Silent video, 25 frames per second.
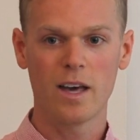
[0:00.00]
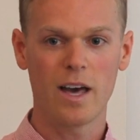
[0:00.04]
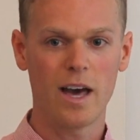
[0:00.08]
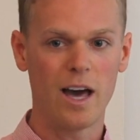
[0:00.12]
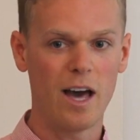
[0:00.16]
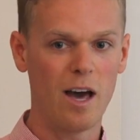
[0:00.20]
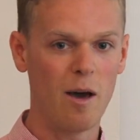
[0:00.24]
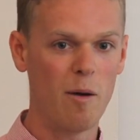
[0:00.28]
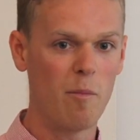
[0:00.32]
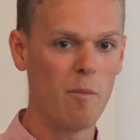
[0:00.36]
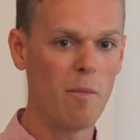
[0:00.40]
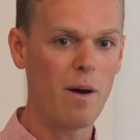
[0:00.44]

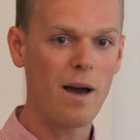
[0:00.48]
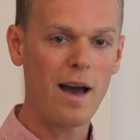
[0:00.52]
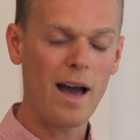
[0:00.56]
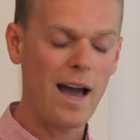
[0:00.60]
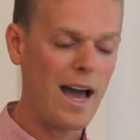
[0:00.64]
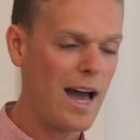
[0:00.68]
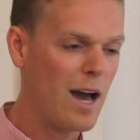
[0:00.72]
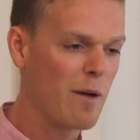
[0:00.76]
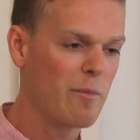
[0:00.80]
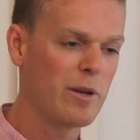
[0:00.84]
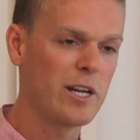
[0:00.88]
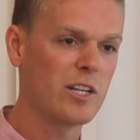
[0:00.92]

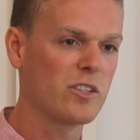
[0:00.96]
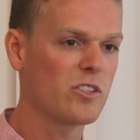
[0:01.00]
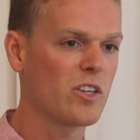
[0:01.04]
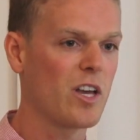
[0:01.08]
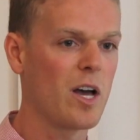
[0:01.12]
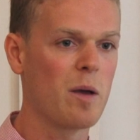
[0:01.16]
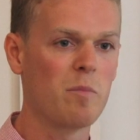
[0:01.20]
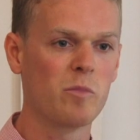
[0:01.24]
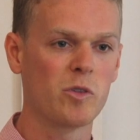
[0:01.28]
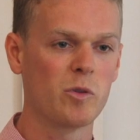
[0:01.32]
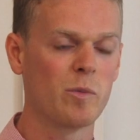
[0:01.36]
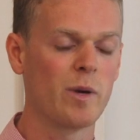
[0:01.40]
How many
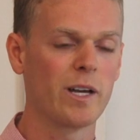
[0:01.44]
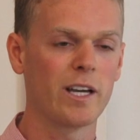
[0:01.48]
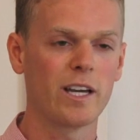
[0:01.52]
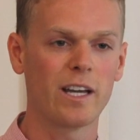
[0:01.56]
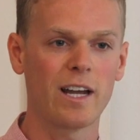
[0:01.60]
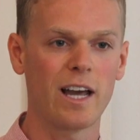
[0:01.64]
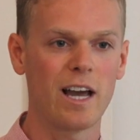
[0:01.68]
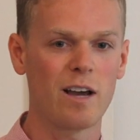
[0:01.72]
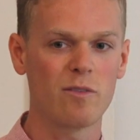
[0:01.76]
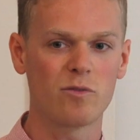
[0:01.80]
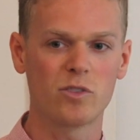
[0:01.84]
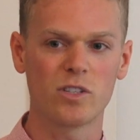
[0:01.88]
times am I
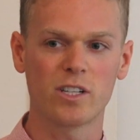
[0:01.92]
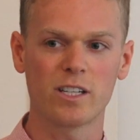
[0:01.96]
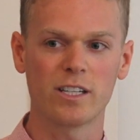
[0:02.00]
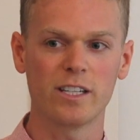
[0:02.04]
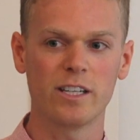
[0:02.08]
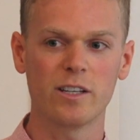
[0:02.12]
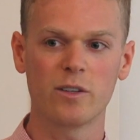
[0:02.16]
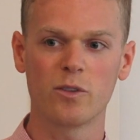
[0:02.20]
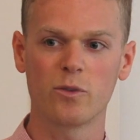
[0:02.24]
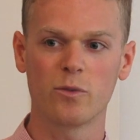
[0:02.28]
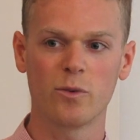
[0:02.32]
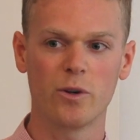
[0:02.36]
going to have to
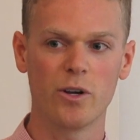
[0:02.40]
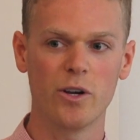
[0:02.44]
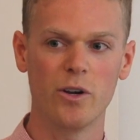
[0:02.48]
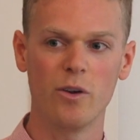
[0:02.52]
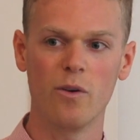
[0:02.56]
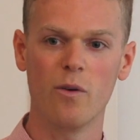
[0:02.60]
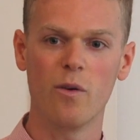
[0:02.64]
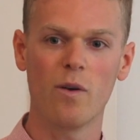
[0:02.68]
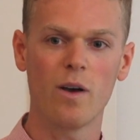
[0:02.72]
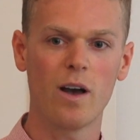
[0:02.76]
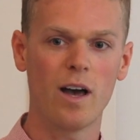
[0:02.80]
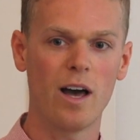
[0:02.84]
click
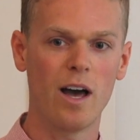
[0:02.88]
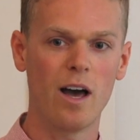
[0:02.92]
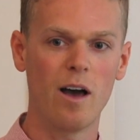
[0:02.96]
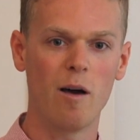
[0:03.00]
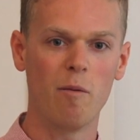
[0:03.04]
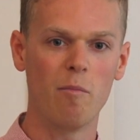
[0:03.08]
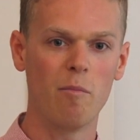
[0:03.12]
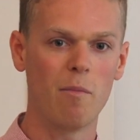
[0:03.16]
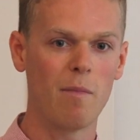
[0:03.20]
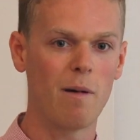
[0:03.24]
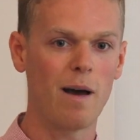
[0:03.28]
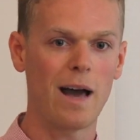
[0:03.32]
through?
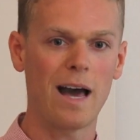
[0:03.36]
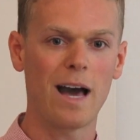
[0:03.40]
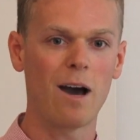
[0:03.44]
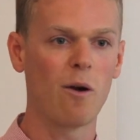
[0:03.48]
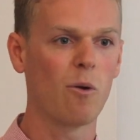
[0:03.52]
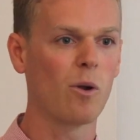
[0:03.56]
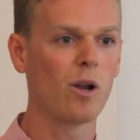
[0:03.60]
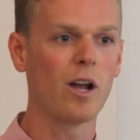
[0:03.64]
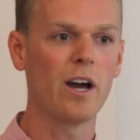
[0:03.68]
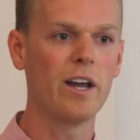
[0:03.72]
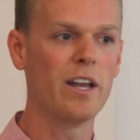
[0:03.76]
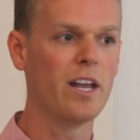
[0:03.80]
How
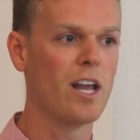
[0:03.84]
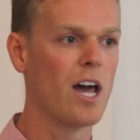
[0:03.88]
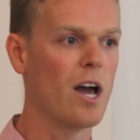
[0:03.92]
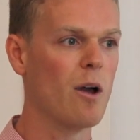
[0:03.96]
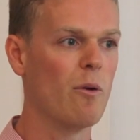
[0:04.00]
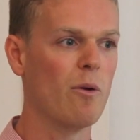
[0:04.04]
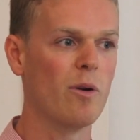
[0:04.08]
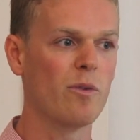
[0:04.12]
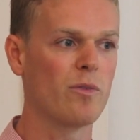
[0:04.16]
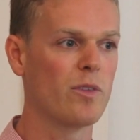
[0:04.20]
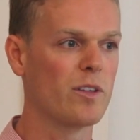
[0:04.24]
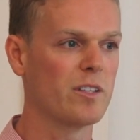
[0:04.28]
will I
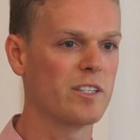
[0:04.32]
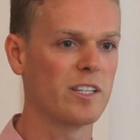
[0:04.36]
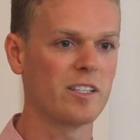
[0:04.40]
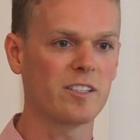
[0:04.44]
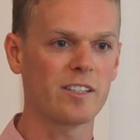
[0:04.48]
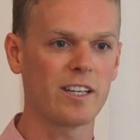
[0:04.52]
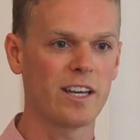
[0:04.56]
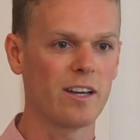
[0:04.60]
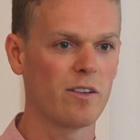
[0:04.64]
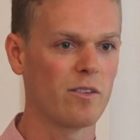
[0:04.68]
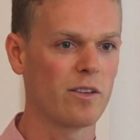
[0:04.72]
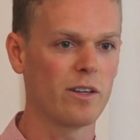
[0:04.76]
know if
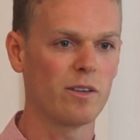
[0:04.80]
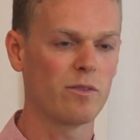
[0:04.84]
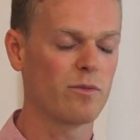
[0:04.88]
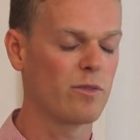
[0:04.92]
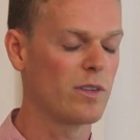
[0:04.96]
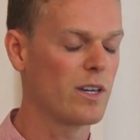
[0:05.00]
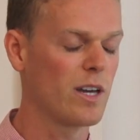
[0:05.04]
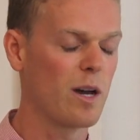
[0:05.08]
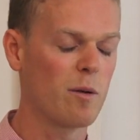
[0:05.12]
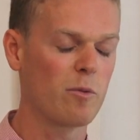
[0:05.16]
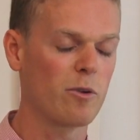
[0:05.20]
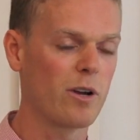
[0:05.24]

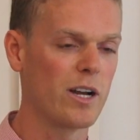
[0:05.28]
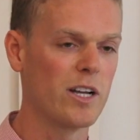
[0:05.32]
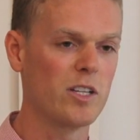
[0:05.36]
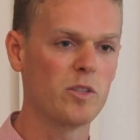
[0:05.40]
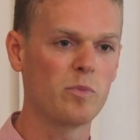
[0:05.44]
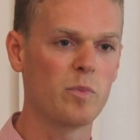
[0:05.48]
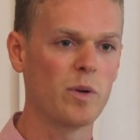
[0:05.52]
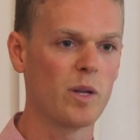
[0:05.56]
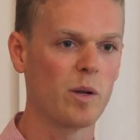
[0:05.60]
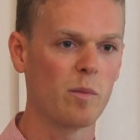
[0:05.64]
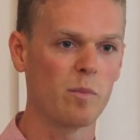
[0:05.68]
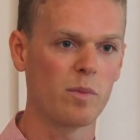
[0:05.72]
the
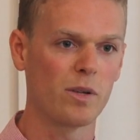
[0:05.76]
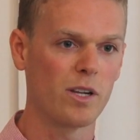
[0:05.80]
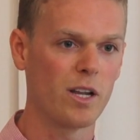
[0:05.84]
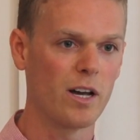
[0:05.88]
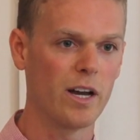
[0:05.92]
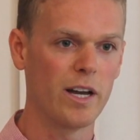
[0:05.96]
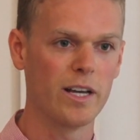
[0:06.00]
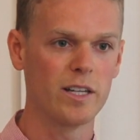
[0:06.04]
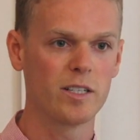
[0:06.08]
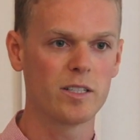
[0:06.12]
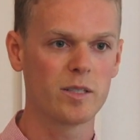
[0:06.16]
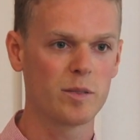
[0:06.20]
upgrade's been
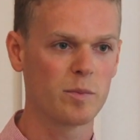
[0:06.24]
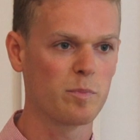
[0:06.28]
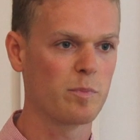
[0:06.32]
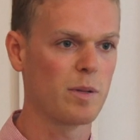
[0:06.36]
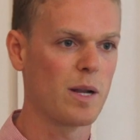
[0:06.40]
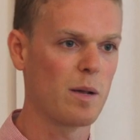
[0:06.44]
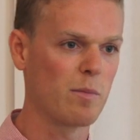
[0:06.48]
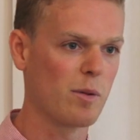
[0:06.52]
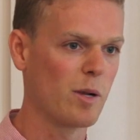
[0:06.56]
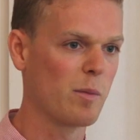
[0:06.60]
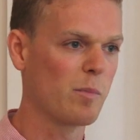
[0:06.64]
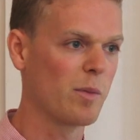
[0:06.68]
applied?
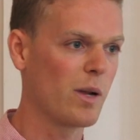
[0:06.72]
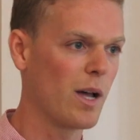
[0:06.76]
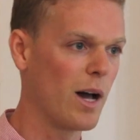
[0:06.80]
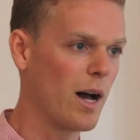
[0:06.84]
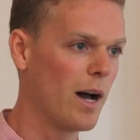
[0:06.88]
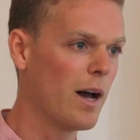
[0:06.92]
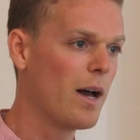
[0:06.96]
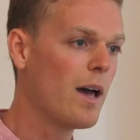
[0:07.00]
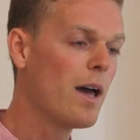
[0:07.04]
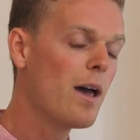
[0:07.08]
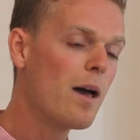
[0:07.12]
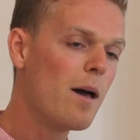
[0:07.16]
Blah, blah,
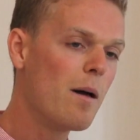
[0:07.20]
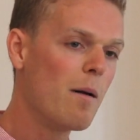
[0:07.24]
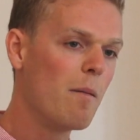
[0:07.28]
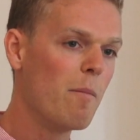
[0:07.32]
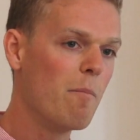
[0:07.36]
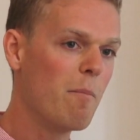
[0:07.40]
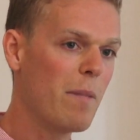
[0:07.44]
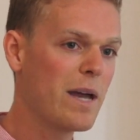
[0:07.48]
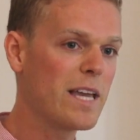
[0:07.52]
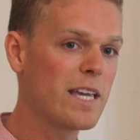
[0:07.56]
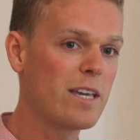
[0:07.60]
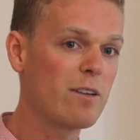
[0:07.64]
blah.
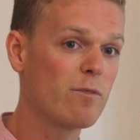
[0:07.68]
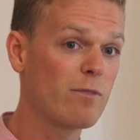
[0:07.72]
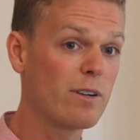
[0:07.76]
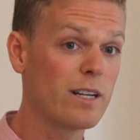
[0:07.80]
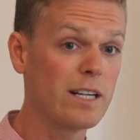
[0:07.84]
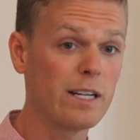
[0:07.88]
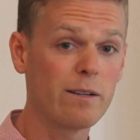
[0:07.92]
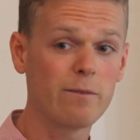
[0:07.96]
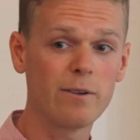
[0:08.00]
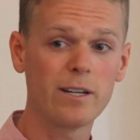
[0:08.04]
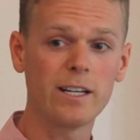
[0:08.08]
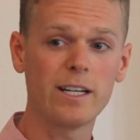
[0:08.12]
Make it
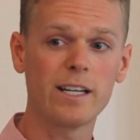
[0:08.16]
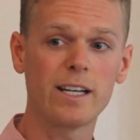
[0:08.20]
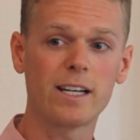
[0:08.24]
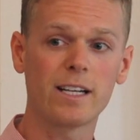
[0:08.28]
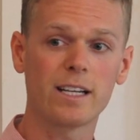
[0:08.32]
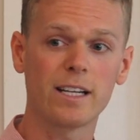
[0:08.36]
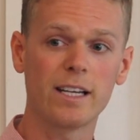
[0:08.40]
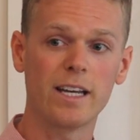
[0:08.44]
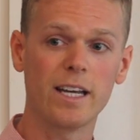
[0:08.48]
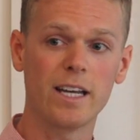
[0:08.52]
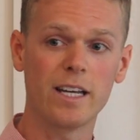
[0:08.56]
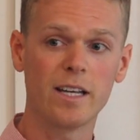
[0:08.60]
really, really
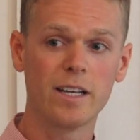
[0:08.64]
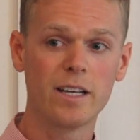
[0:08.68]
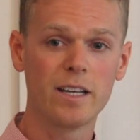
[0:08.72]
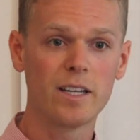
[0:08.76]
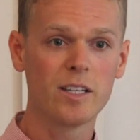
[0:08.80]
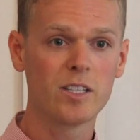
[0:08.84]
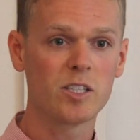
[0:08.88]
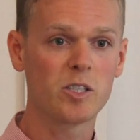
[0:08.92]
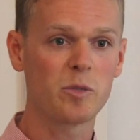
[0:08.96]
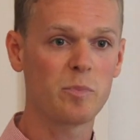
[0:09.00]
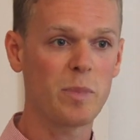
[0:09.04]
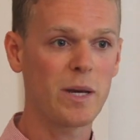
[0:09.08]
clear,
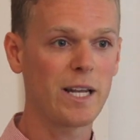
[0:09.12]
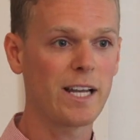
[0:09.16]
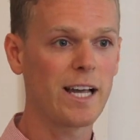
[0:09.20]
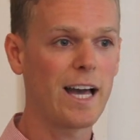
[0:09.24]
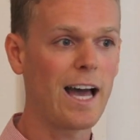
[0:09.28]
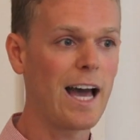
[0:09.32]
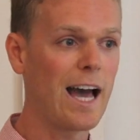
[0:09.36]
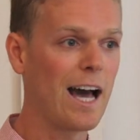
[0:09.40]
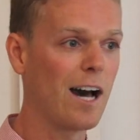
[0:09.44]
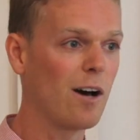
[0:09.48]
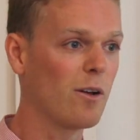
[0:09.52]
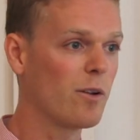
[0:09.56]
spell
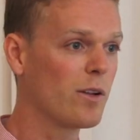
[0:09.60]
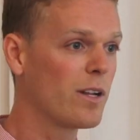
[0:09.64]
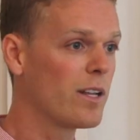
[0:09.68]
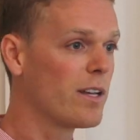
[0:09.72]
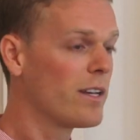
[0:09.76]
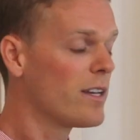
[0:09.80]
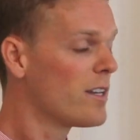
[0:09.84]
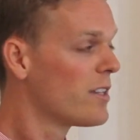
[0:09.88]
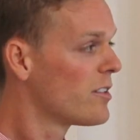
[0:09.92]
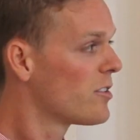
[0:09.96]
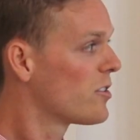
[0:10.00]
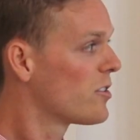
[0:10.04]
it out,
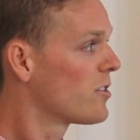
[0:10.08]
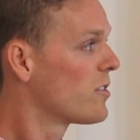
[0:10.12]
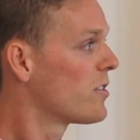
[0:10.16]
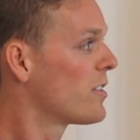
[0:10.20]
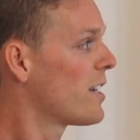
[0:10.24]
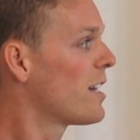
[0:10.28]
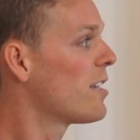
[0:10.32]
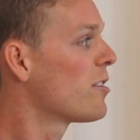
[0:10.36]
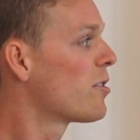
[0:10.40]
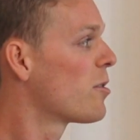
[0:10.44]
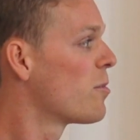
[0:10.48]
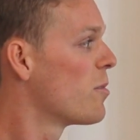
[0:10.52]

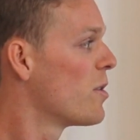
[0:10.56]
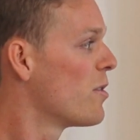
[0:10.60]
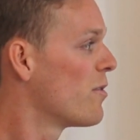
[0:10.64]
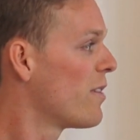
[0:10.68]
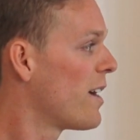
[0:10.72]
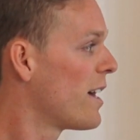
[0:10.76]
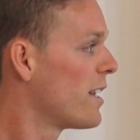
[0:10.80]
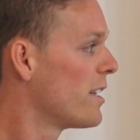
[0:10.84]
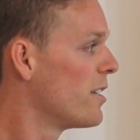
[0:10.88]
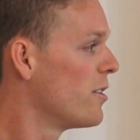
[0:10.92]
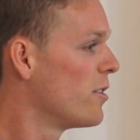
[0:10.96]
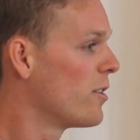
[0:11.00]
tell them the
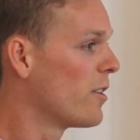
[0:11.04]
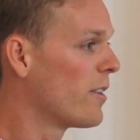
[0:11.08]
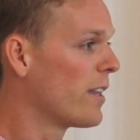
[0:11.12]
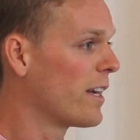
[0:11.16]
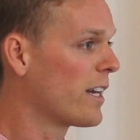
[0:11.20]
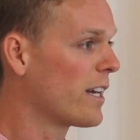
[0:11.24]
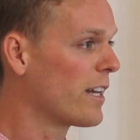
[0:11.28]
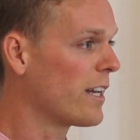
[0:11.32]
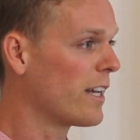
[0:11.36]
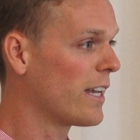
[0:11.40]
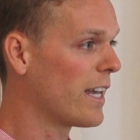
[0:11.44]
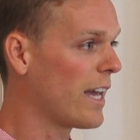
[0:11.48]
value that
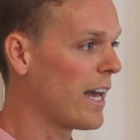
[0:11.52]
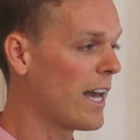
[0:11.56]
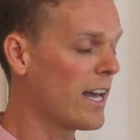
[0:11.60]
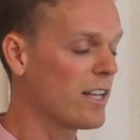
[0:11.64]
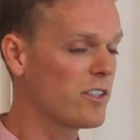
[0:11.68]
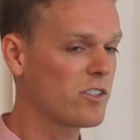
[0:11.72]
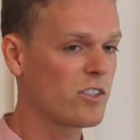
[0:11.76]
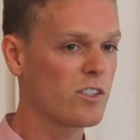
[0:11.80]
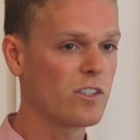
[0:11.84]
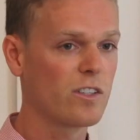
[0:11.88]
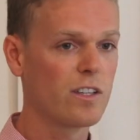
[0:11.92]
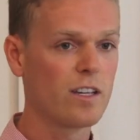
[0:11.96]
they're going to
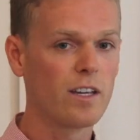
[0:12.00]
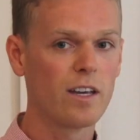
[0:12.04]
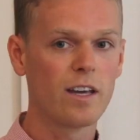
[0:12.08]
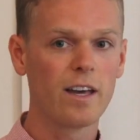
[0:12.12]
get.